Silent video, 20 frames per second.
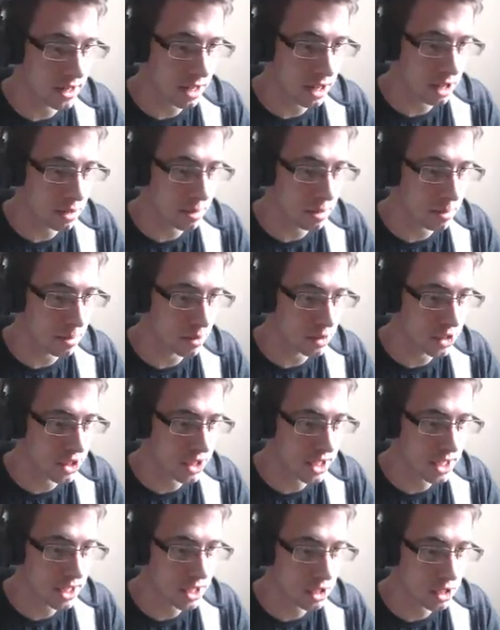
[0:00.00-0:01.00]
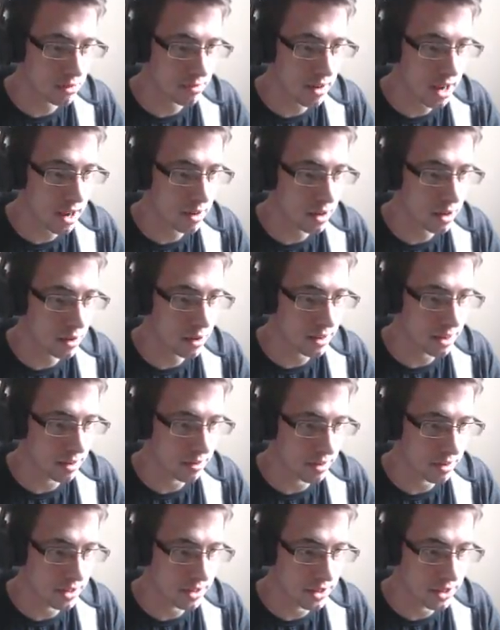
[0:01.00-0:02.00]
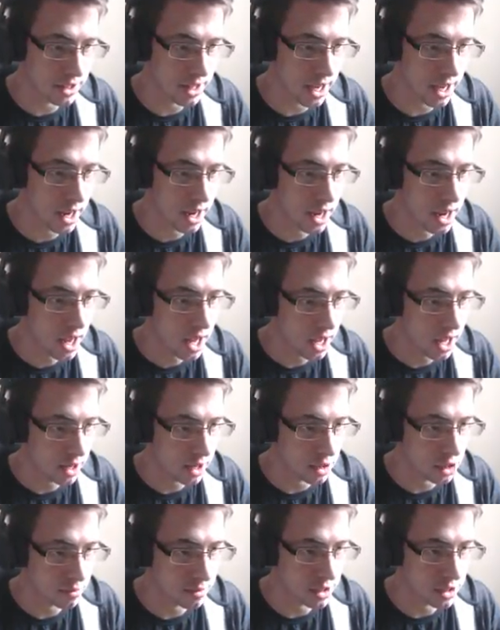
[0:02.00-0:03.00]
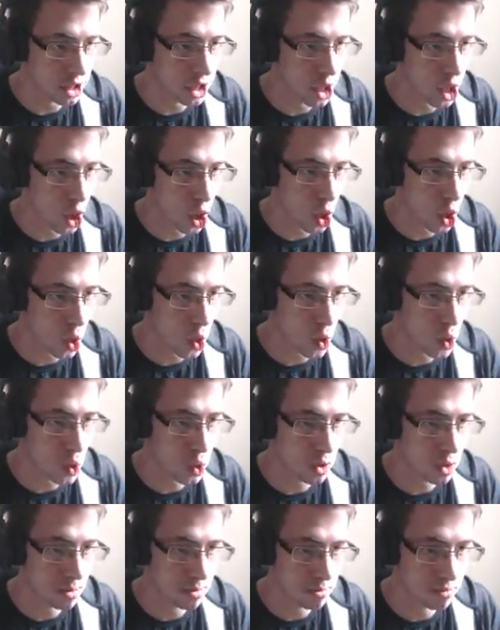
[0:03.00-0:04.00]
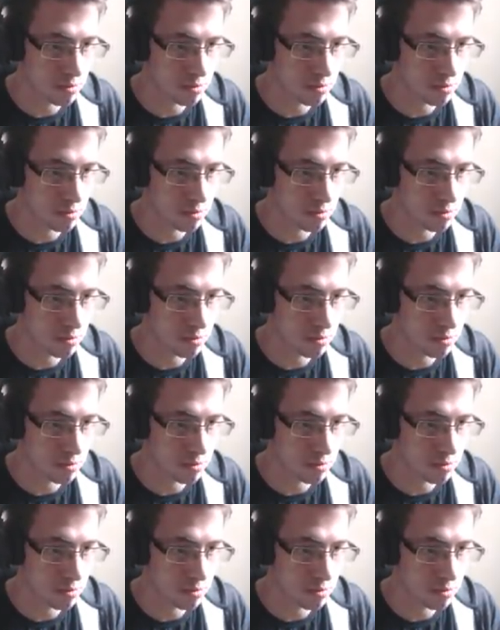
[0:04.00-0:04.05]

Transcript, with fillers: Is there going to be any more chests around? I think there is, is there? The answer is no.